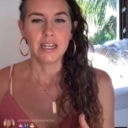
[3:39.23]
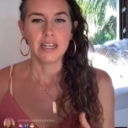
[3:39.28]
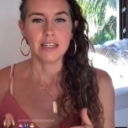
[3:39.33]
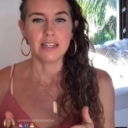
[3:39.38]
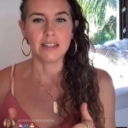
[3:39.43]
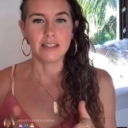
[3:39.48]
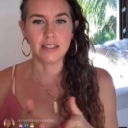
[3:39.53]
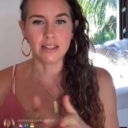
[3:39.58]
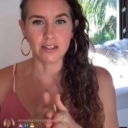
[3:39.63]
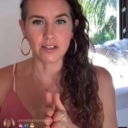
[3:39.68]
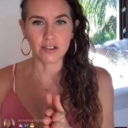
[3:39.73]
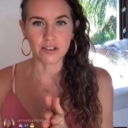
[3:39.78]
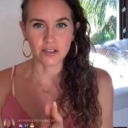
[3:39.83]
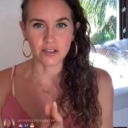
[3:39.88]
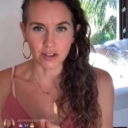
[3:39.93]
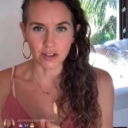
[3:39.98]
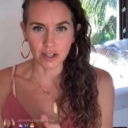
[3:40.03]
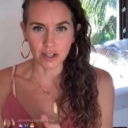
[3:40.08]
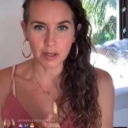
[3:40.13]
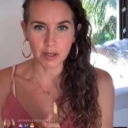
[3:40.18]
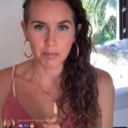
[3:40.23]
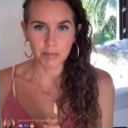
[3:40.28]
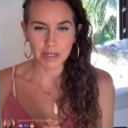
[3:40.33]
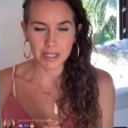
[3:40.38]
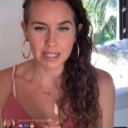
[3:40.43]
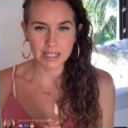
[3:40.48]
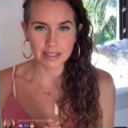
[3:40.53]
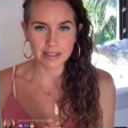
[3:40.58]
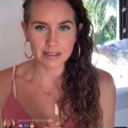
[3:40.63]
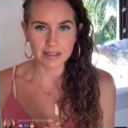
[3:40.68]

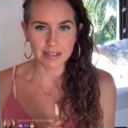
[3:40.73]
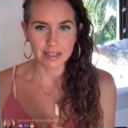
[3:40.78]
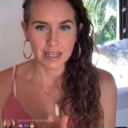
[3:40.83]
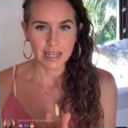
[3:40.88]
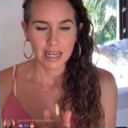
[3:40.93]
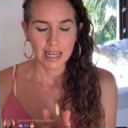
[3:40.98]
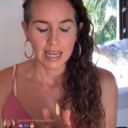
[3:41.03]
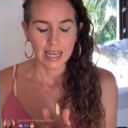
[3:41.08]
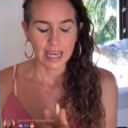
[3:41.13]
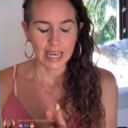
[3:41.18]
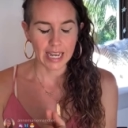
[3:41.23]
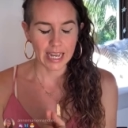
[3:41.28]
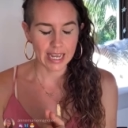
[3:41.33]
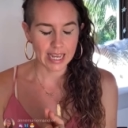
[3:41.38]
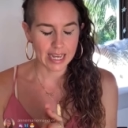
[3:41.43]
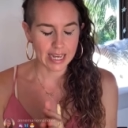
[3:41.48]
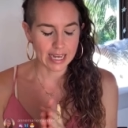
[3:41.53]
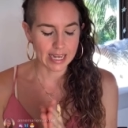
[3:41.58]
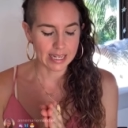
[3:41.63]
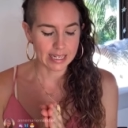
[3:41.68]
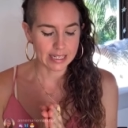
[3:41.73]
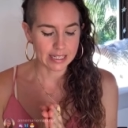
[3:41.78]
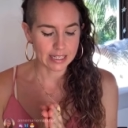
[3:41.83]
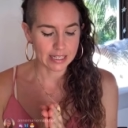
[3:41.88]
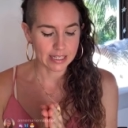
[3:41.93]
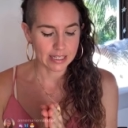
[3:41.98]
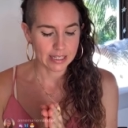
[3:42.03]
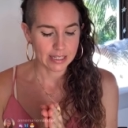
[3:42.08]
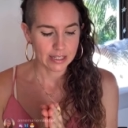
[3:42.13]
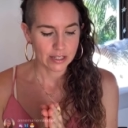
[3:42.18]
discernment and
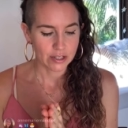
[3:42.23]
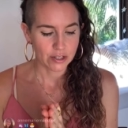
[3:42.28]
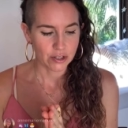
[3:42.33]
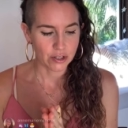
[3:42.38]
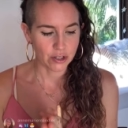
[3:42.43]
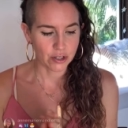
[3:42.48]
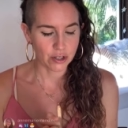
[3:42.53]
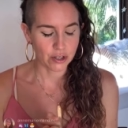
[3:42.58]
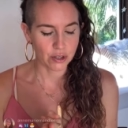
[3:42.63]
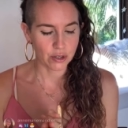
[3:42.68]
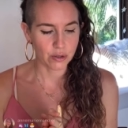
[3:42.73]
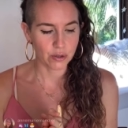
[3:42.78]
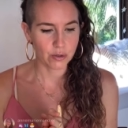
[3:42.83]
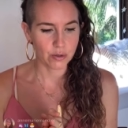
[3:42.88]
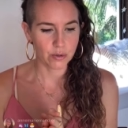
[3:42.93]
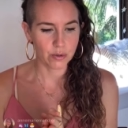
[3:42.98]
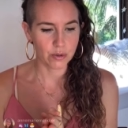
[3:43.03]
to